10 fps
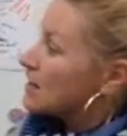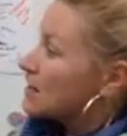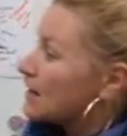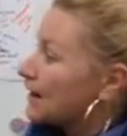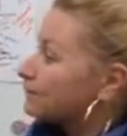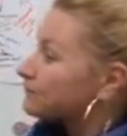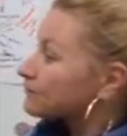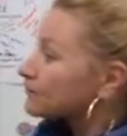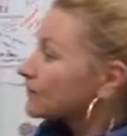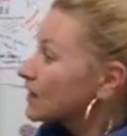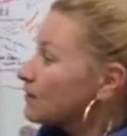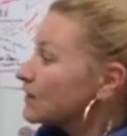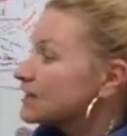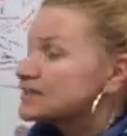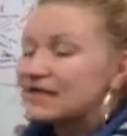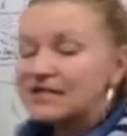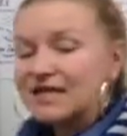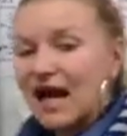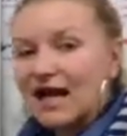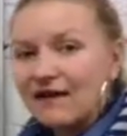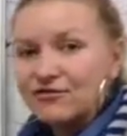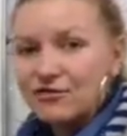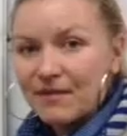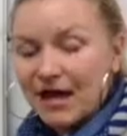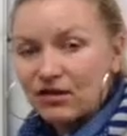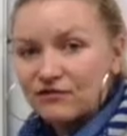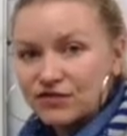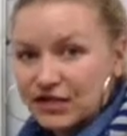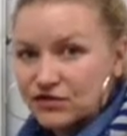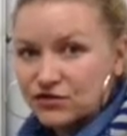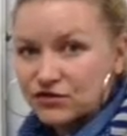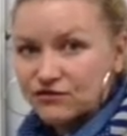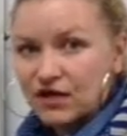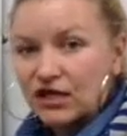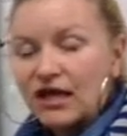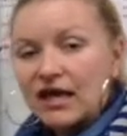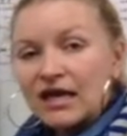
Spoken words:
But he did die after the Battle of Chancellorsville.